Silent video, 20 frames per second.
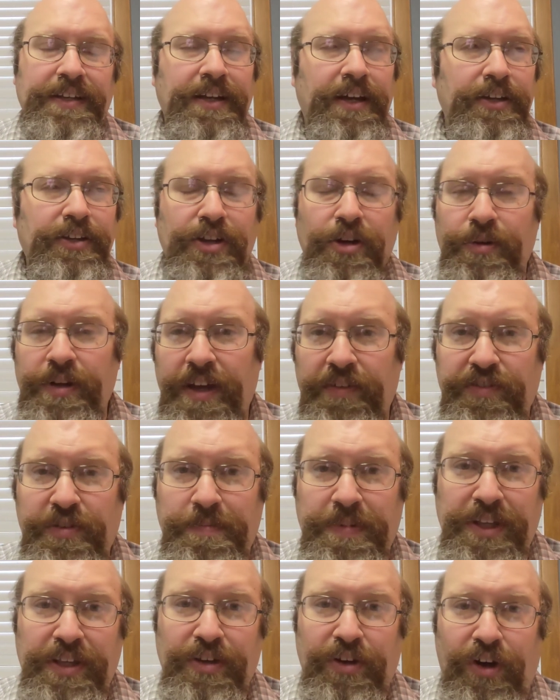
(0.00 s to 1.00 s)
Now, you don't have
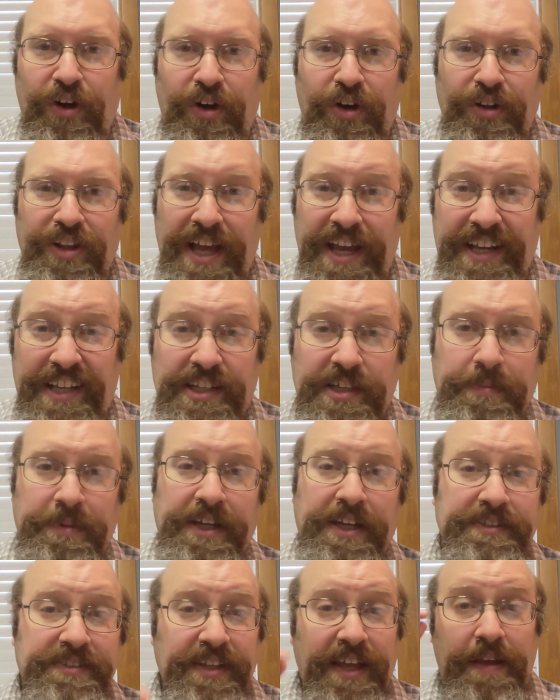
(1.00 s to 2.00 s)
to be all
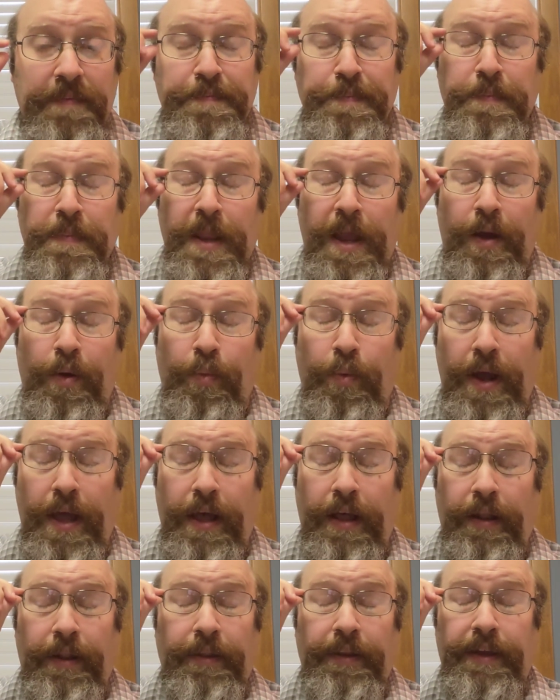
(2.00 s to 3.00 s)
academic and say,
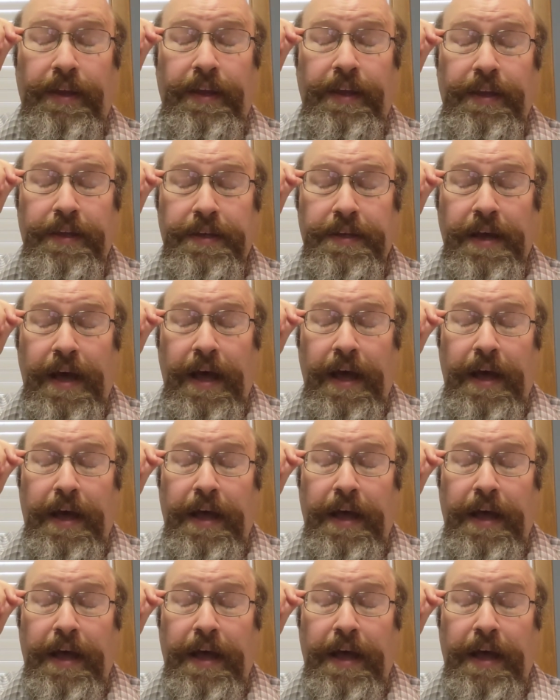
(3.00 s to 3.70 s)
well, in